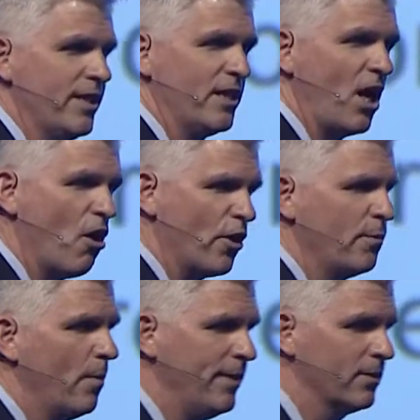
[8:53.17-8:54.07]
in
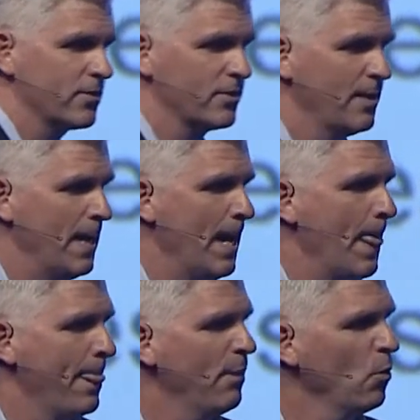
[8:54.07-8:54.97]
automobiles,
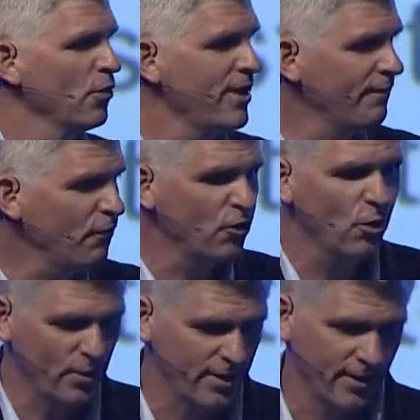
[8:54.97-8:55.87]
that will never
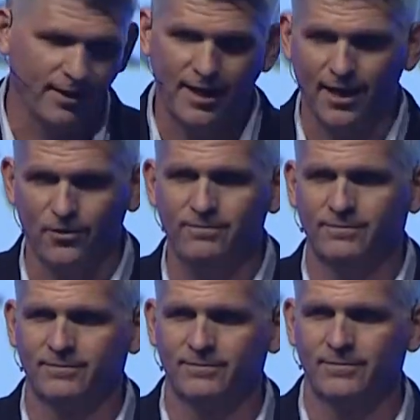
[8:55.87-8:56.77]
go into the cloud,
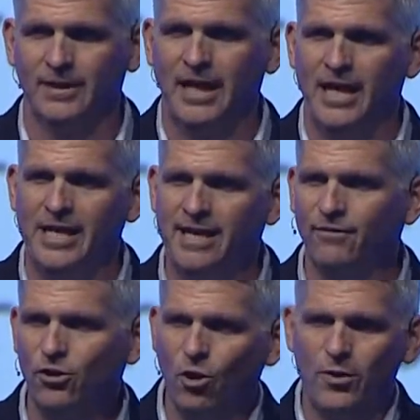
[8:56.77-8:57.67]

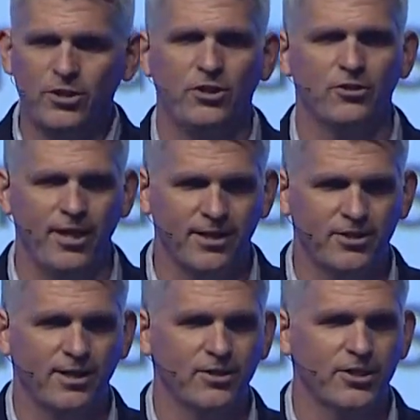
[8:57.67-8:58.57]
never go into your data
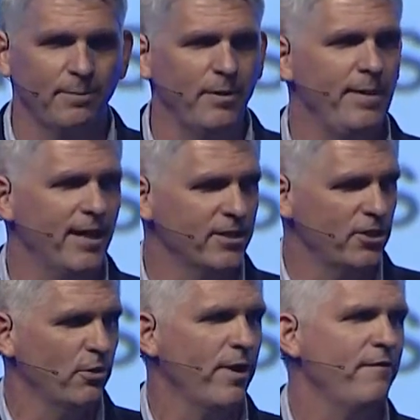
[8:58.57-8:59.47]
center simply because
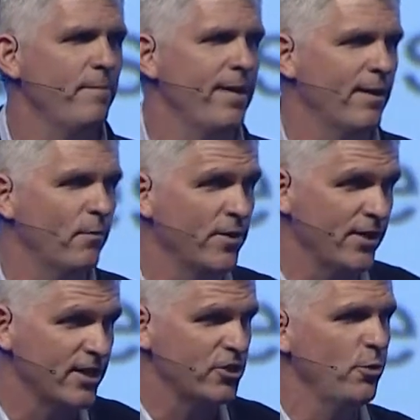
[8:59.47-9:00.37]
you don't have the bandwidth
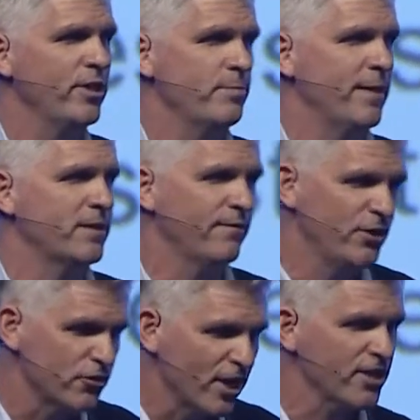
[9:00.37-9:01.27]
and it's too expensive and
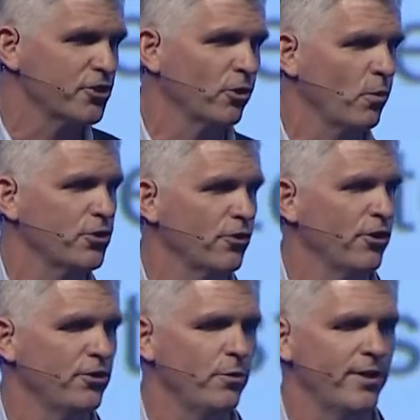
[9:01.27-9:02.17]
you're not sure what you're going
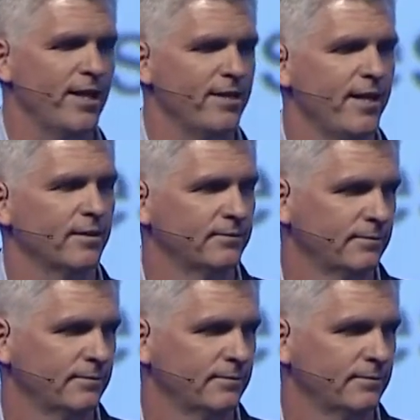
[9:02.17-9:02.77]
to do with that data.